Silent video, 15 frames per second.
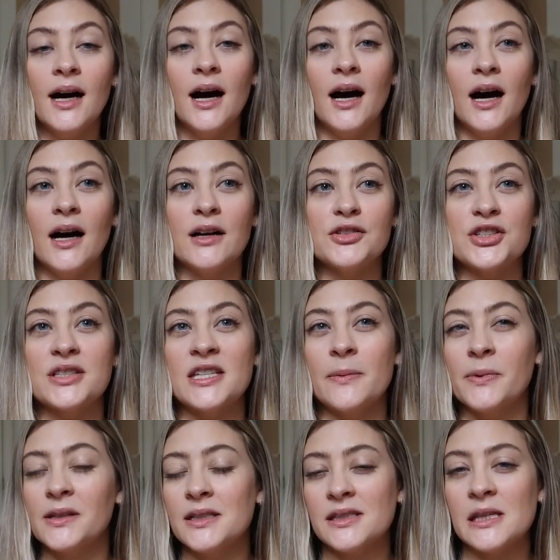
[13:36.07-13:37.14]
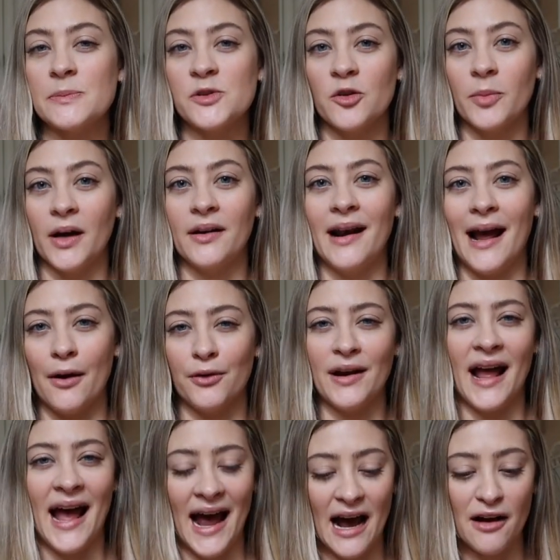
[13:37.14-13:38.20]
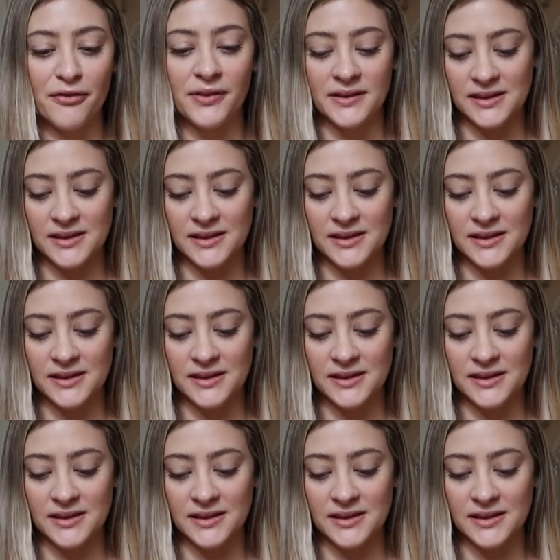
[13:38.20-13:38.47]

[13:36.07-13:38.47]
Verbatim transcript: Uh, she typically sleeps for about an hour and a half.